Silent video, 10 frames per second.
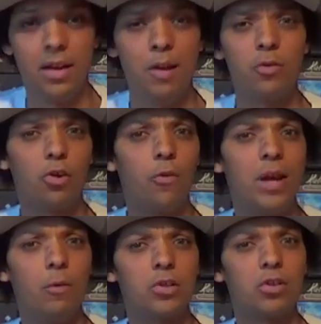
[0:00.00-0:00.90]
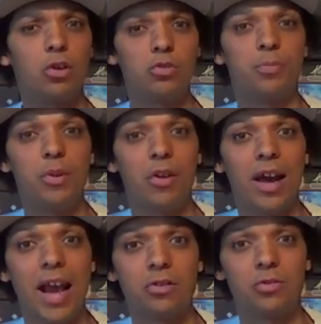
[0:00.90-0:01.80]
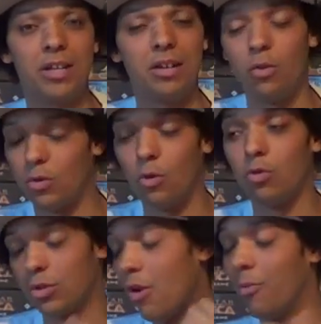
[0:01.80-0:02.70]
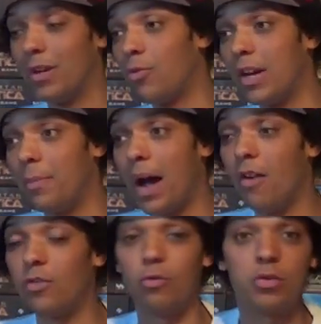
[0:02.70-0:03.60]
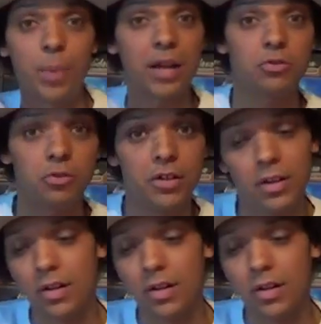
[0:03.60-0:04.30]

he was he was going to contribute like an extra, he also owed me £20 towards petrol.